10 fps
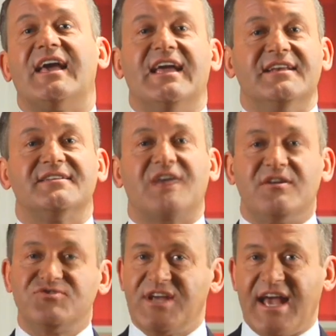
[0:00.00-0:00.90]
in
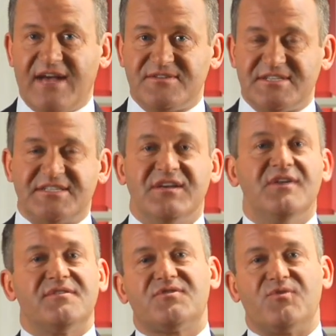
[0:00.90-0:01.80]
country houses
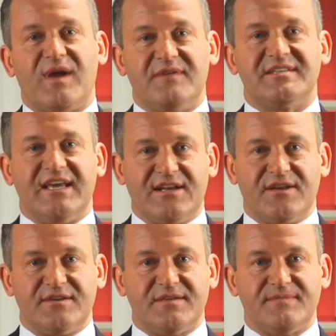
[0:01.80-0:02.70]
throughout
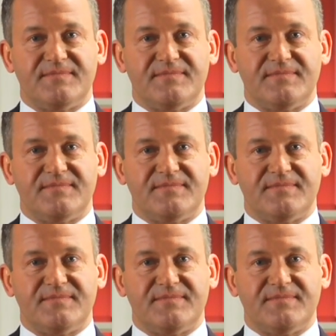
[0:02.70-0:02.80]
England.